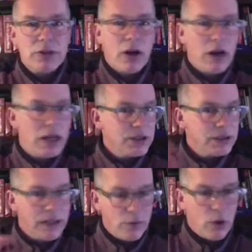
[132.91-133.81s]
Now I
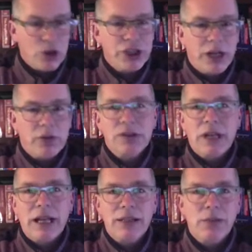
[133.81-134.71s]
just have one channel
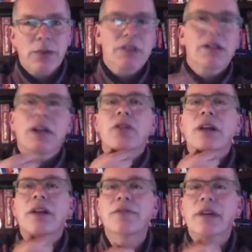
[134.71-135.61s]
selected because I don't
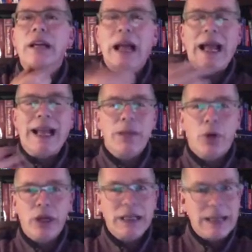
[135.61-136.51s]
have
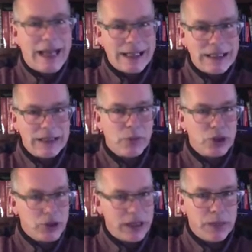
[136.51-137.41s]
anybody connected,
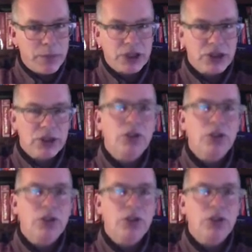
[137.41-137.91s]
but you get the picture.